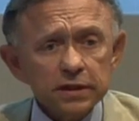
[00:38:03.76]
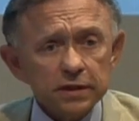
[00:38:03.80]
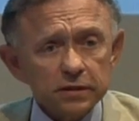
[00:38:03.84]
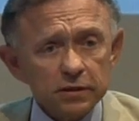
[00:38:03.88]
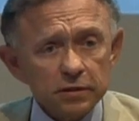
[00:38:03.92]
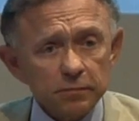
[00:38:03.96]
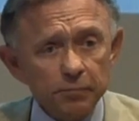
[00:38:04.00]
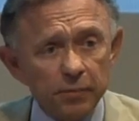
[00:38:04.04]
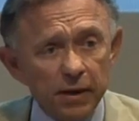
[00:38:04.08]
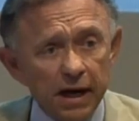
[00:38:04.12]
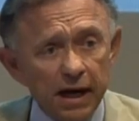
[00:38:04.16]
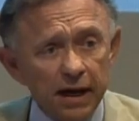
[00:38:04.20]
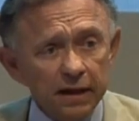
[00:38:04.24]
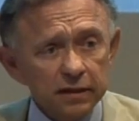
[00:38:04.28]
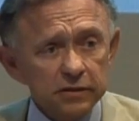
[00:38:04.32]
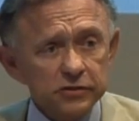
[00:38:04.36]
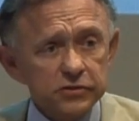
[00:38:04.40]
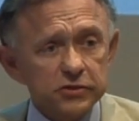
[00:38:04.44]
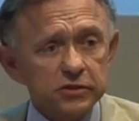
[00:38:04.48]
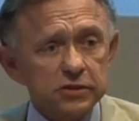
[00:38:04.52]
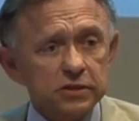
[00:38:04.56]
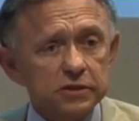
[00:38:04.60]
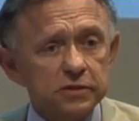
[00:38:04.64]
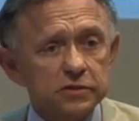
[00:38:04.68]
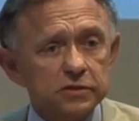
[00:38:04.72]
at the
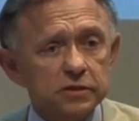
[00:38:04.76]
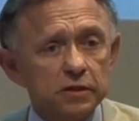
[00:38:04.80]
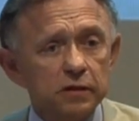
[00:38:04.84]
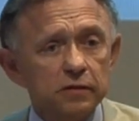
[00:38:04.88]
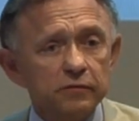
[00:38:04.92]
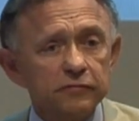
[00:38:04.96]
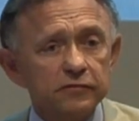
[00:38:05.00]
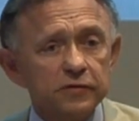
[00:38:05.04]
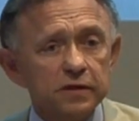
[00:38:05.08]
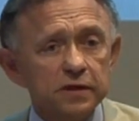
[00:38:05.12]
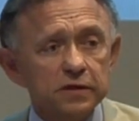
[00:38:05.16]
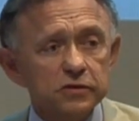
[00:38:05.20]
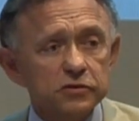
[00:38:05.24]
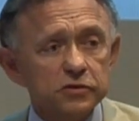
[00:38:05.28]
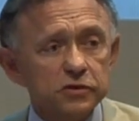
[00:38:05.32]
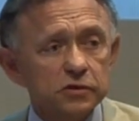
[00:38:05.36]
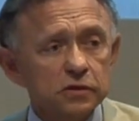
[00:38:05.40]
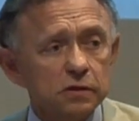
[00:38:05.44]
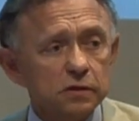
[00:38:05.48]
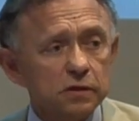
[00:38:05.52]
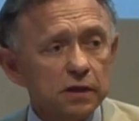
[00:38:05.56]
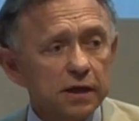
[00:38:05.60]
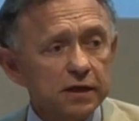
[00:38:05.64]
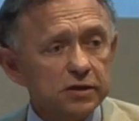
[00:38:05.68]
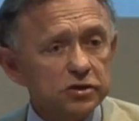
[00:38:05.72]
policies of these
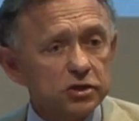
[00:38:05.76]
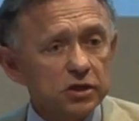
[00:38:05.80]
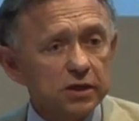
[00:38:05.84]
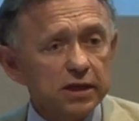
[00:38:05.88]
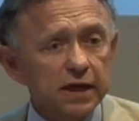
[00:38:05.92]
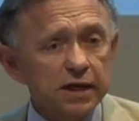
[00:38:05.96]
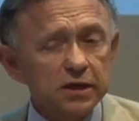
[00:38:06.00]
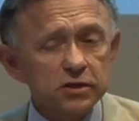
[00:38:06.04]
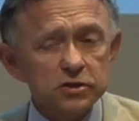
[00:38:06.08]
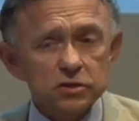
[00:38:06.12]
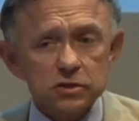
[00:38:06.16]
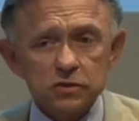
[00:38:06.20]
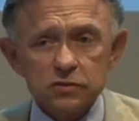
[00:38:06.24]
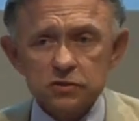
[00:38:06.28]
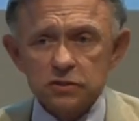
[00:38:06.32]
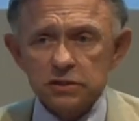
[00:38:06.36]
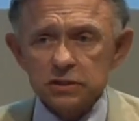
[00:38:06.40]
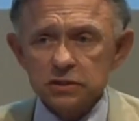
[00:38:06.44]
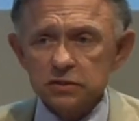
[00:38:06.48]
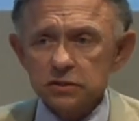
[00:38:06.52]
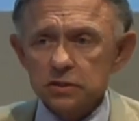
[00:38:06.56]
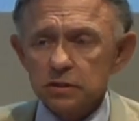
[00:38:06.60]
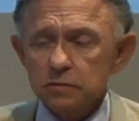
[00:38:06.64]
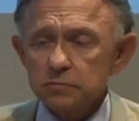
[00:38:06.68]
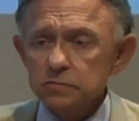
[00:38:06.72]
education
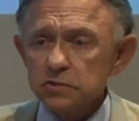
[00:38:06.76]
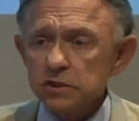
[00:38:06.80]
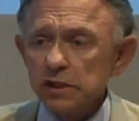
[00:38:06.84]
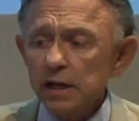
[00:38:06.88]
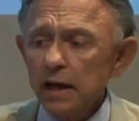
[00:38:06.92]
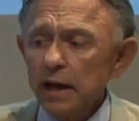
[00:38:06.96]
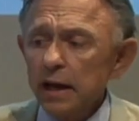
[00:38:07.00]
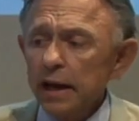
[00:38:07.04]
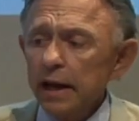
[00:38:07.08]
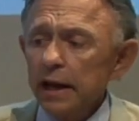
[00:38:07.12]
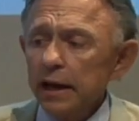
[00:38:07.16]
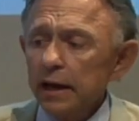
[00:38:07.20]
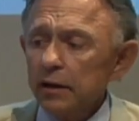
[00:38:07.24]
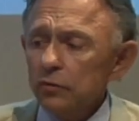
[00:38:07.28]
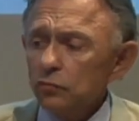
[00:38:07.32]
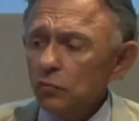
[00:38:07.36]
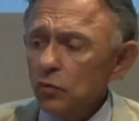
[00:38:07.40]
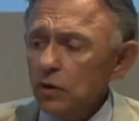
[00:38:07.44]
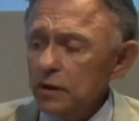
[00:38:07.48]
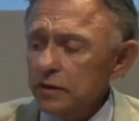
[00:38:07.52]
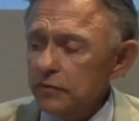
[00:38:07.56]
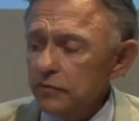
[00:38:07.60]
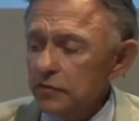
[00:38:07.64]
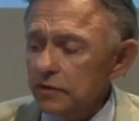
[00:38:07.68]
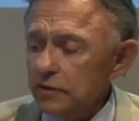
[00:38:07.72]
systems, and
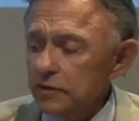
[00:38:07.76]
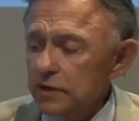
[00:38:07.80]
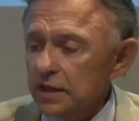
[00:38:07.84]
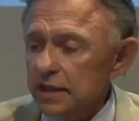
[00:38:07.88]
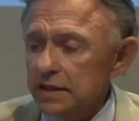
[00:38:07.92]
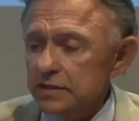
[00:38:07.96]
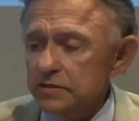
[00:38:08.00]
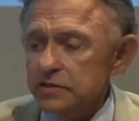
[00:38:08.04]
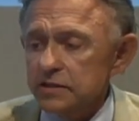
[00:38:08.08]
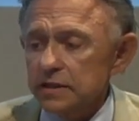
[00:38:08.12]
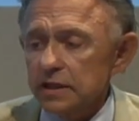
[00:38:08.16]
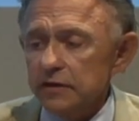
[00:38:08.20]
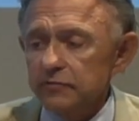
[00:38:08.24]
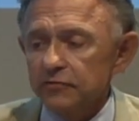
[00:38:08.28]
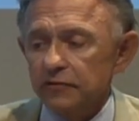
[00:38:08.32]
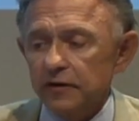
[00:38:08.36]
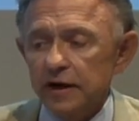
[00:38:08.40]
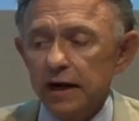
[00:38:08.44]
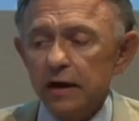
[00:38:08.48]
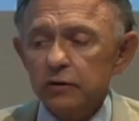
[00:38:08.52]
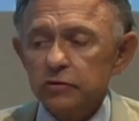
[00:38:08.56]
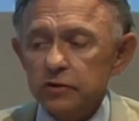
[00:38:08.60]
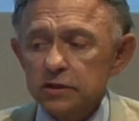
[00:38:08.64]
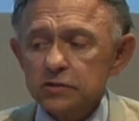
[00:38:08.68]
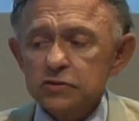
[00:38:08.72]
one of the things they
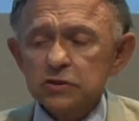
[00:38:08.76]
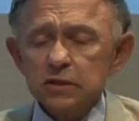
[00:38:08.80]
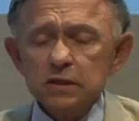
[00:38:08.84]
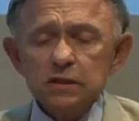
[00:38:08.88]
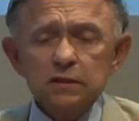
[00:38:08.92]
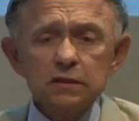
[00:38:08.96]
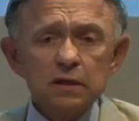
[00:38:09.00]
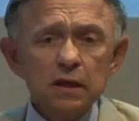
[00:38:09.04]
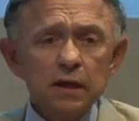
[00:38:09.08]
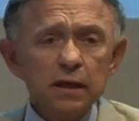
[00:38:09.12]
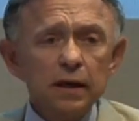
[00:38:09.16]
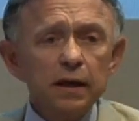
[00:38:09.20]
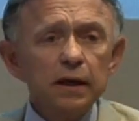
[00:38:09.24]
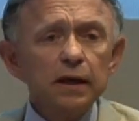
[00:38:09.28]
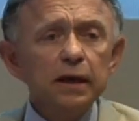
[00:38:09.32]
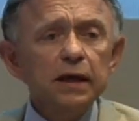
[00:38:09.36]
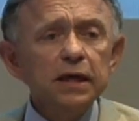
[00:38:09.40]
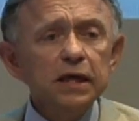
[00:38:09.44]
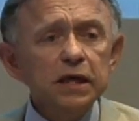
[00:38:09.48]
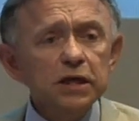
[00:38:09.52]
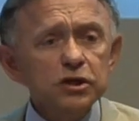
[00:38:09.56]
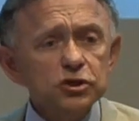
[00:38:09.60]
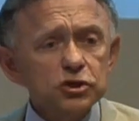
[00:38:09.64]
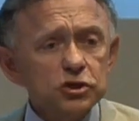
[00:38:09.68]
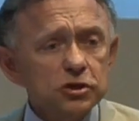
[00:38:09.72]
found is that
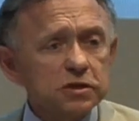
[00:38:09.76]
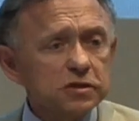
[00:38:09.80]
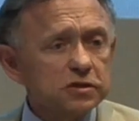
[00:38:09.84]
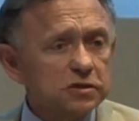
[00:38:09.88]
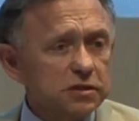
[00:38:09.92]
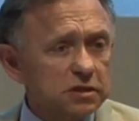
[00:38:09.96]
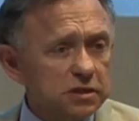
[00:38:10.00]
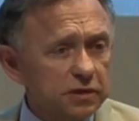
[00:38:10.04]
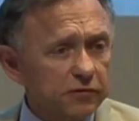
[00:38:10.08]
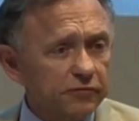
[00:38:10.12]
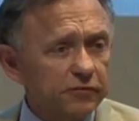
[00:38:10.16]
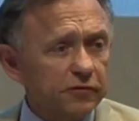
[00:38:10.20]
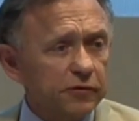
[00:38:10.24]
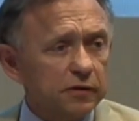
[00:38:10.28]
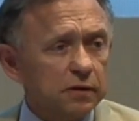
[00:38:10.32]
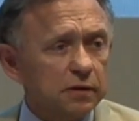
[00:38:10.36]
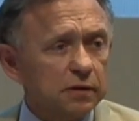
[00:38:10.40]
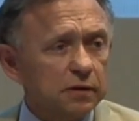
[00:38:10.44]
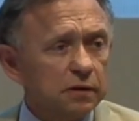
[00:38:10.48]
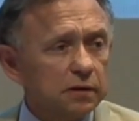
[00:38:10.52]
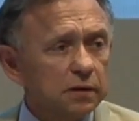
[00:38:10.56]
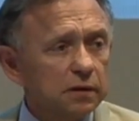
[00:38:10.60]
each is different.